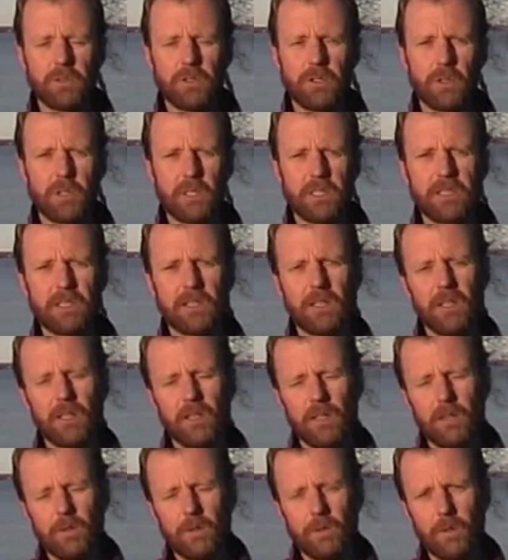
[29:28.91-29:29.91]
So it's
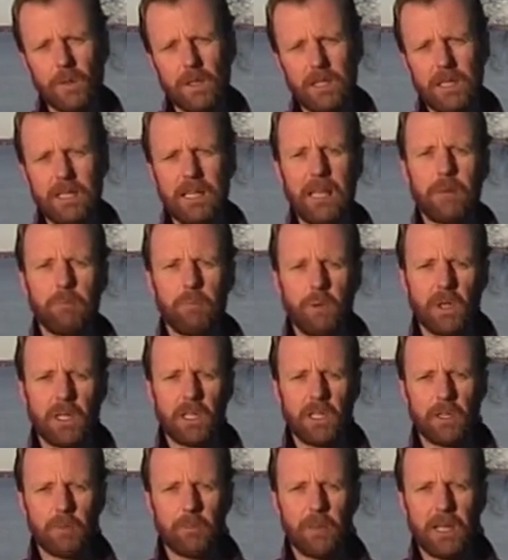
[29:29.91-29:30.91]
really like
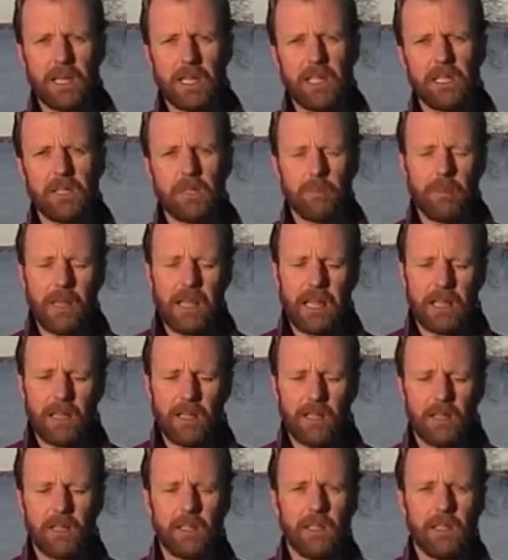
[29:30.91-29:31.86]
putting your money in the bank,